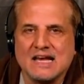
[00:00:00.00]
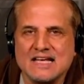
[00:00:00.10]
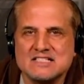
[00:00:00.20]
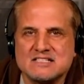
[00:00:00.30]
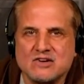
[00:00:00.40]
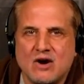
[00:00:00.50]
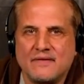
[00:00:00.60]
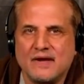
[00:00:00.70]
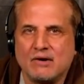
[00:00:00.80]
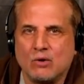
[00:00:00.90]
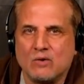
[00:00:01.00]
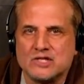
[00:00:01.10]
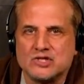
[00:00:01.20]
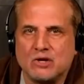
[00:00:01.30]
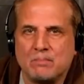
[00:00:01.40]
listed on their
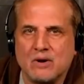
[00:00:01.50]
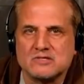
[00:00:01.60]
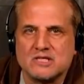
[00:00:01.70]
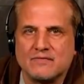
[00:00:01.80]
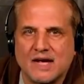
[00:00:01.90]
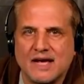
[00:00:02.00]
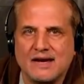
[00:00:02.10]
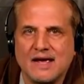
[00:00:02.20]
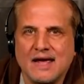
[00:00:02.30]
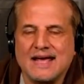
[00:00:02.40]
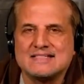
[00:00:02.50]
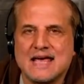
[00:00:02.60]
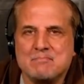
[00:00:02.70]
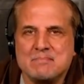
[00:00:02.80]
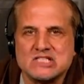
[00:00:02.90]
original birth certificate is
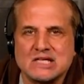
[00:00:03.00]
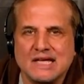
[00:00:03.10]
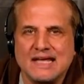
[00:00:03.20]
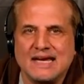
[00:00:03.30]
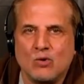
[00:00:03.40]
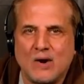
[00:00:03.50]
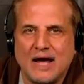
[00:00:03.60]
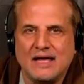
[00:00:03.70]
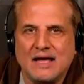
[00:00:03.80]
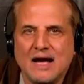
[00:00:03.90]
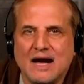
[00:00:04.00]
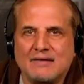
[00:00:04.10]
a misleading way